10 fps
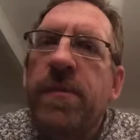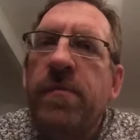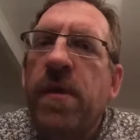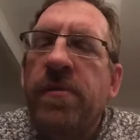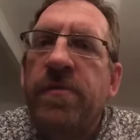
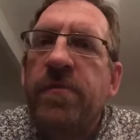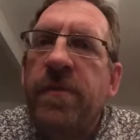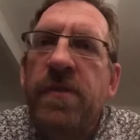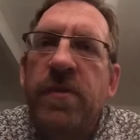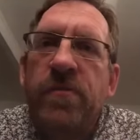worth
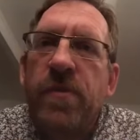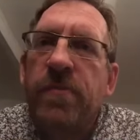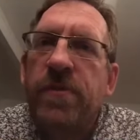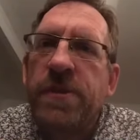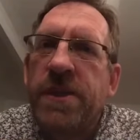50, £100
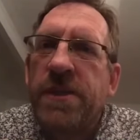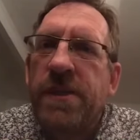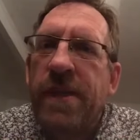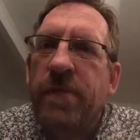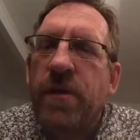for a solicitor
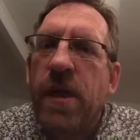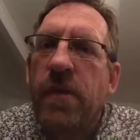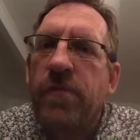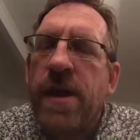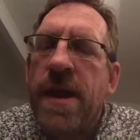to have a look
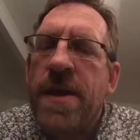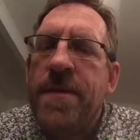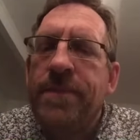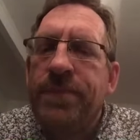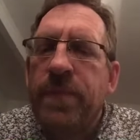over it,
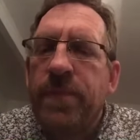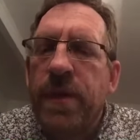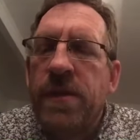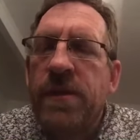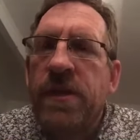
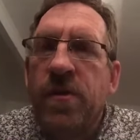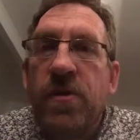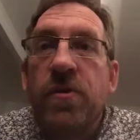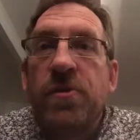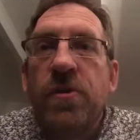because it could
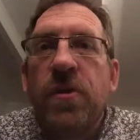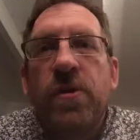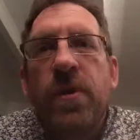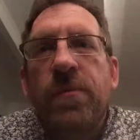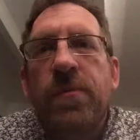cost you a
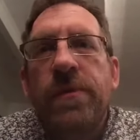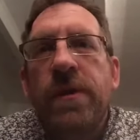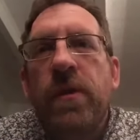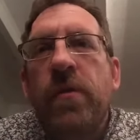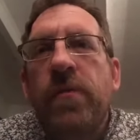lot more in the
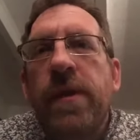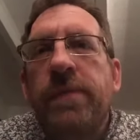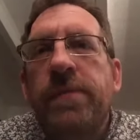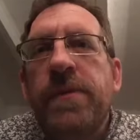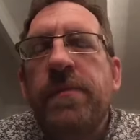long run.
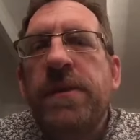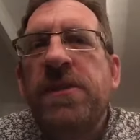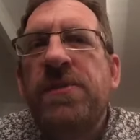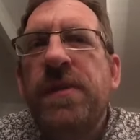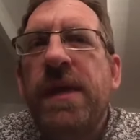So
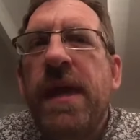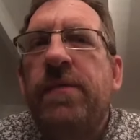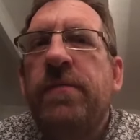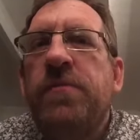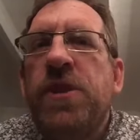just be
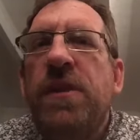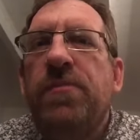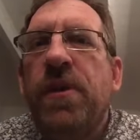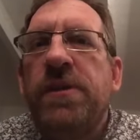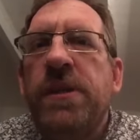careful of cheap
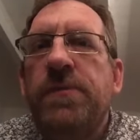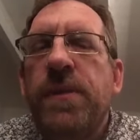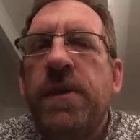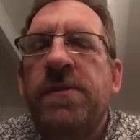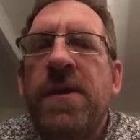prices,
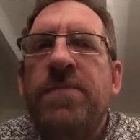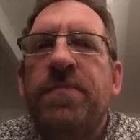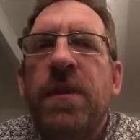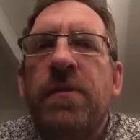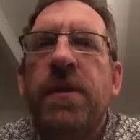because
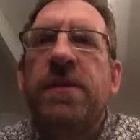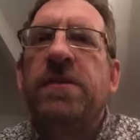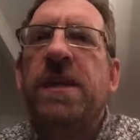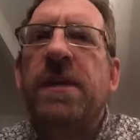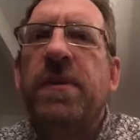things
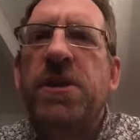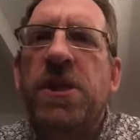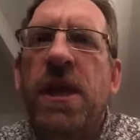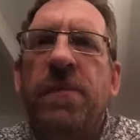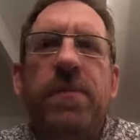that tend to be
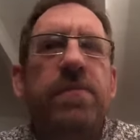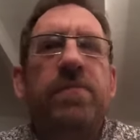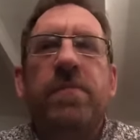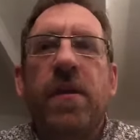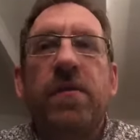cheap
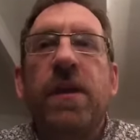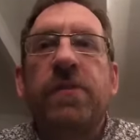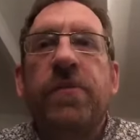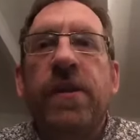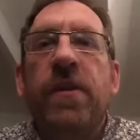don't
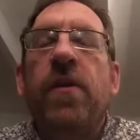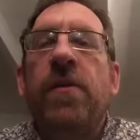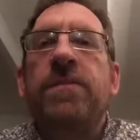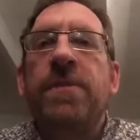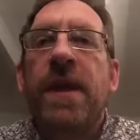last very
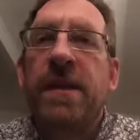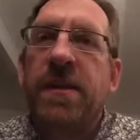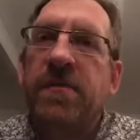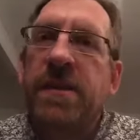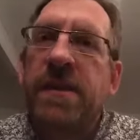long and
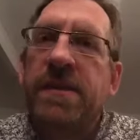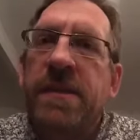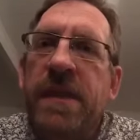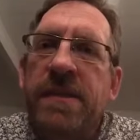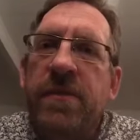don't
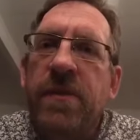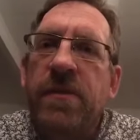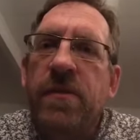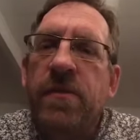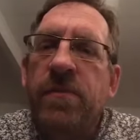necessarily
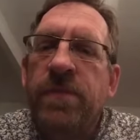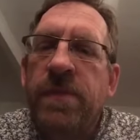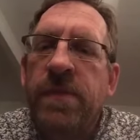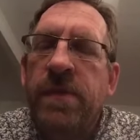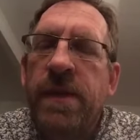do
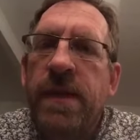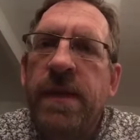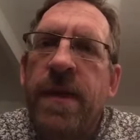the